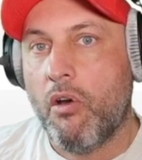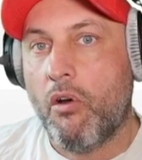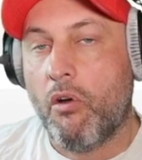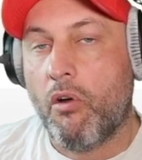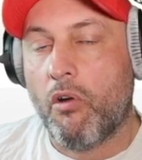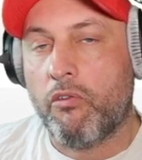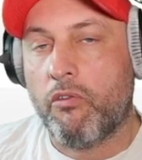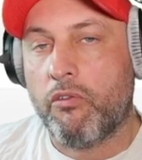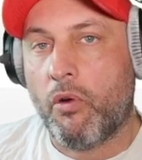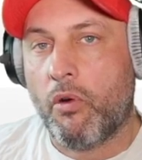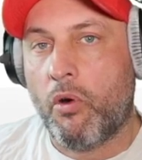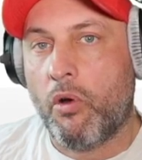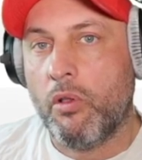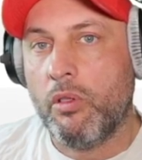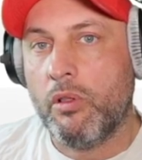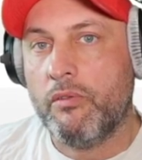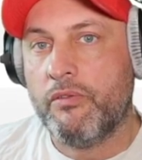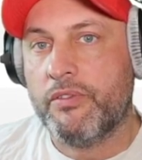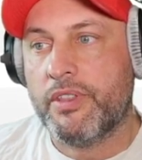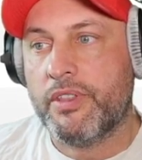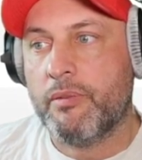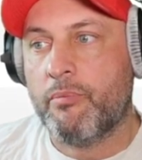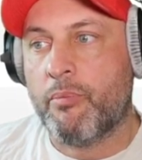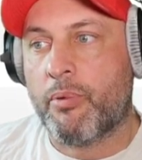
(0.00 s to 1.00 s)
of all
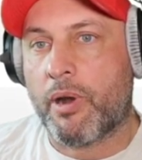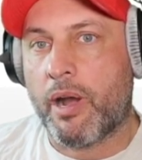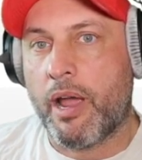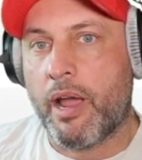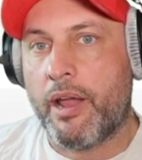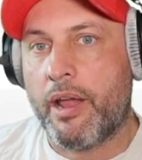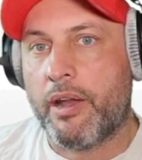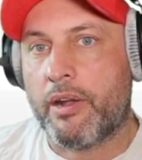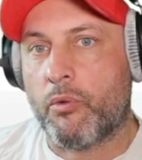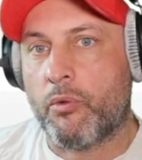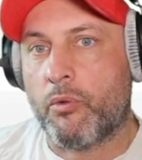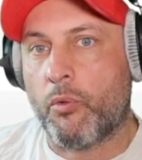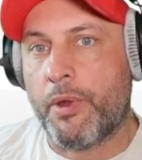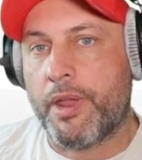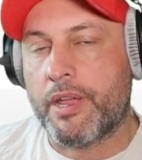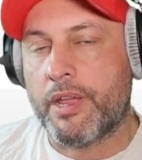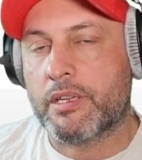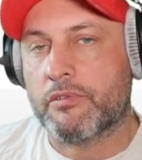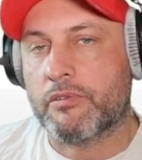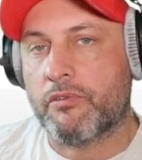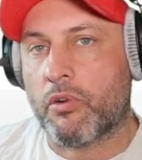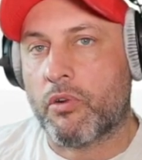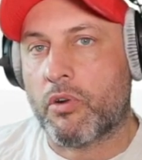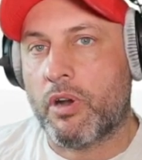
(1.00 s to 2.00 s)
of the prior
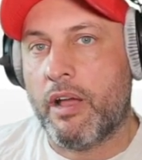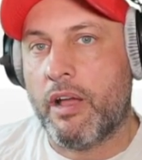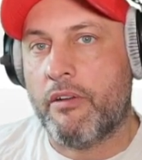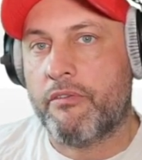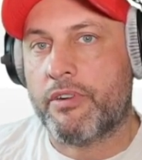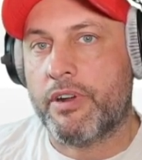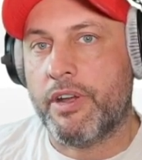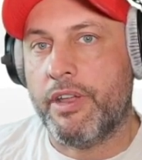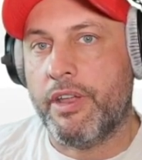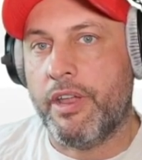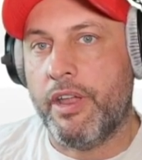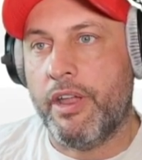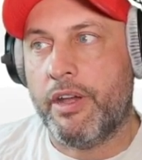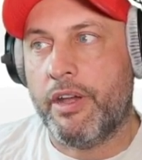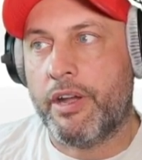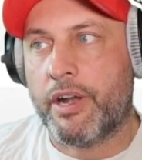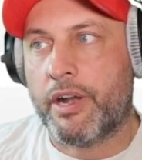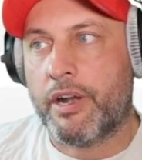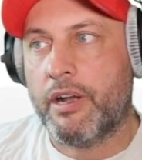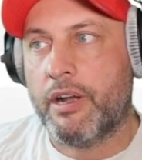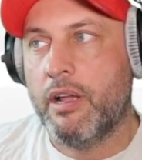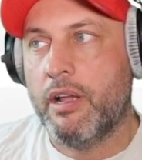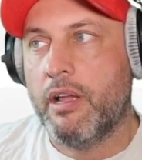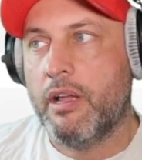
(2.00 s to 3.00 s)
weeks for every
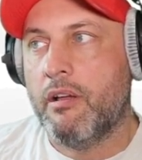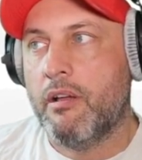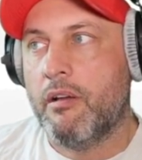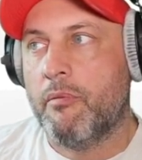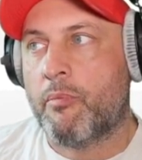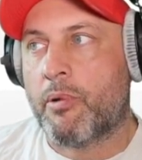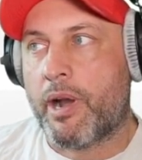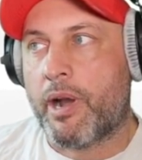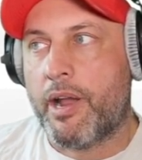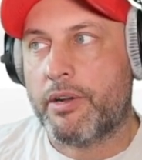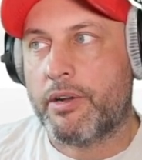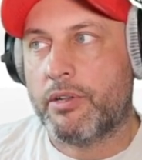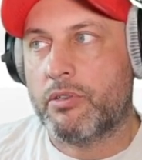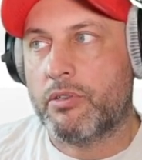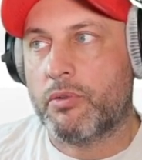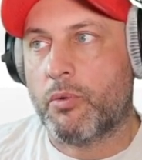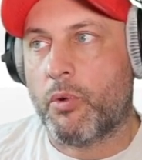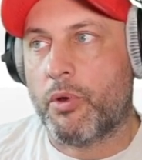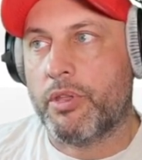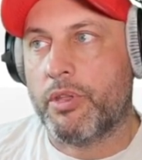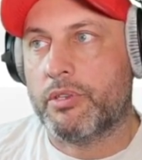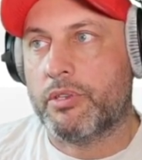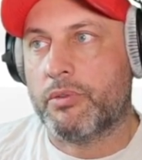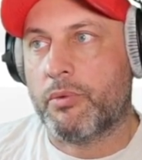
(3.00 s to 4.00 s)
year prior to
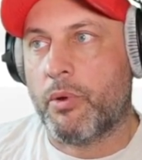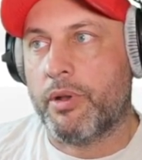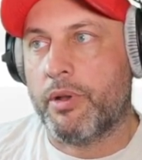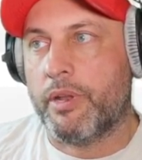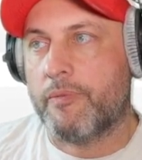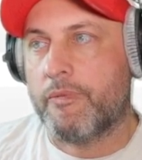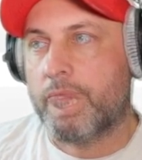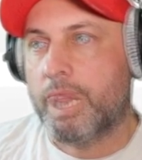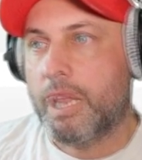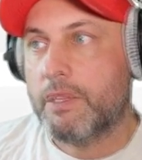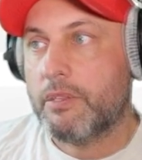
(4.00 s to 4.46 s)
2020.